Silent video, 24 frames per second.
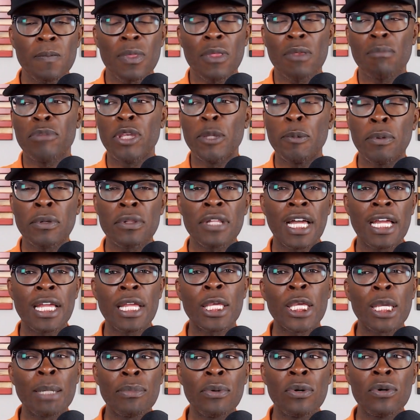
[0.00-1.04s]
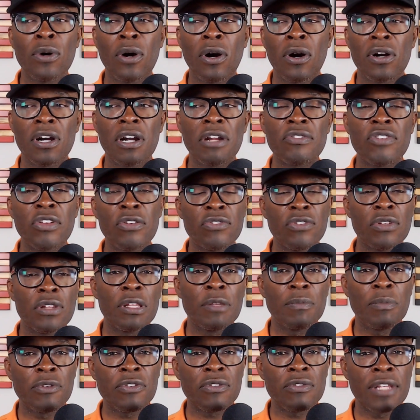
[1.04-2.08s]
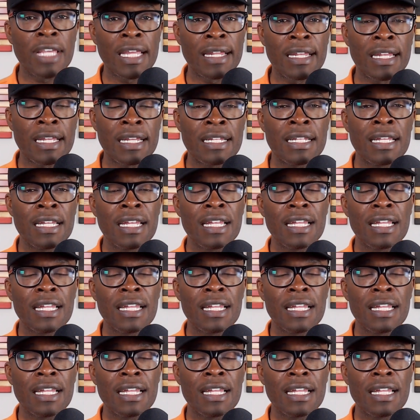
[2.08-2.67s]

People like Kimmel are intentionally misleading.